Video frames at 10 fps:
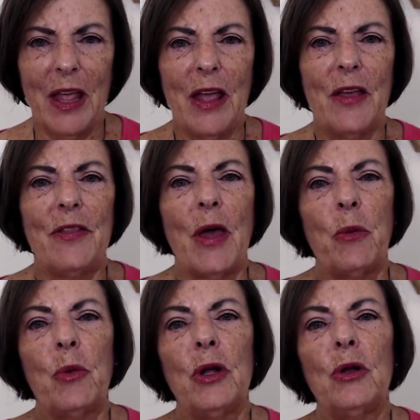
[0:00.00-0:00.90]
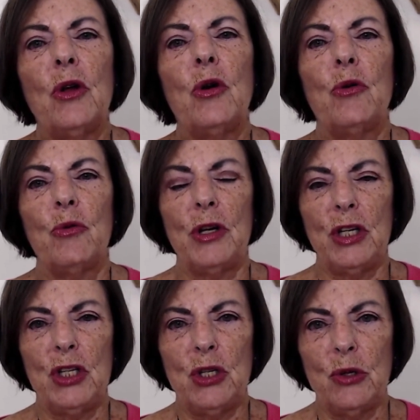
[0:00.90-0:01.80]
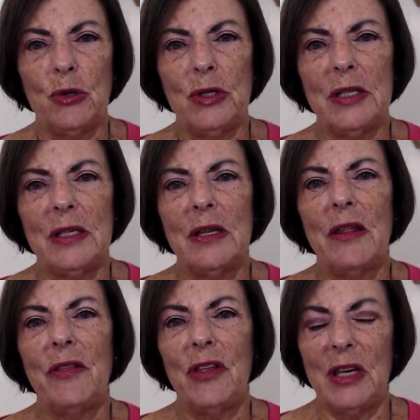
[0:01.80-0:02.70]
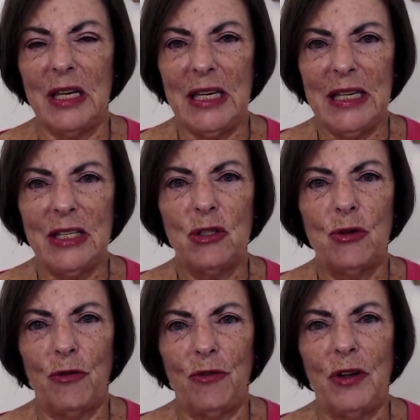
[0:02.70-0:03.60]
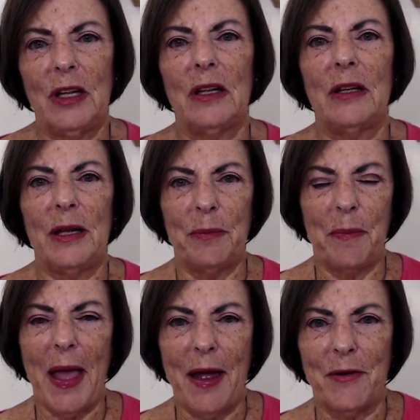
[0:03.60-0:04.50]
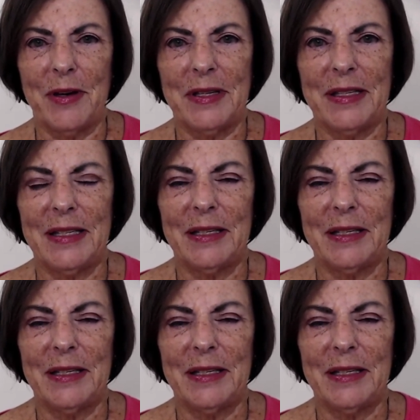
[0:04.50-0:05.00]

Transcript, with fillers: that will reduce the need to feel embarrassed.